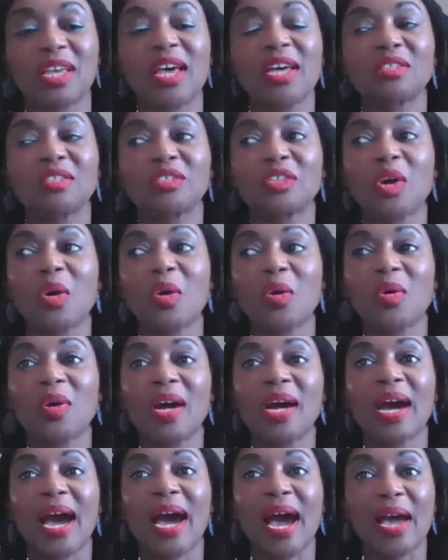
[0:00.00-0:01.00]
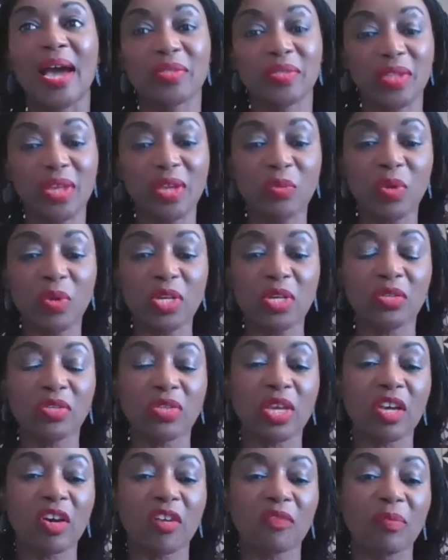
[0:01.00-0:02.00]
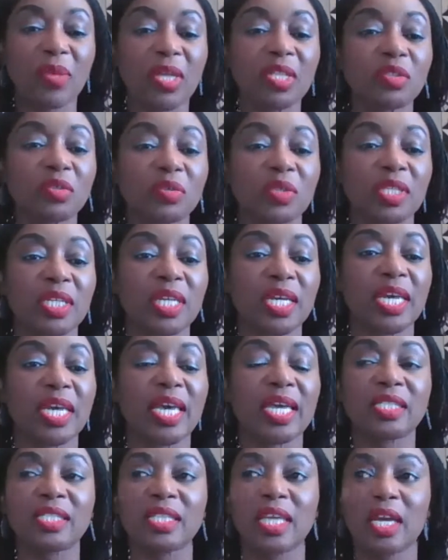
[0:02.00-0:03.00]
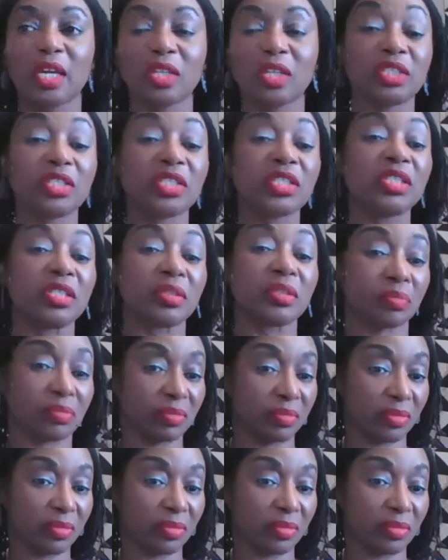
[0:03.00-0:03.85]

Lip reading: So I think when you think of mentoring, it's a continuum.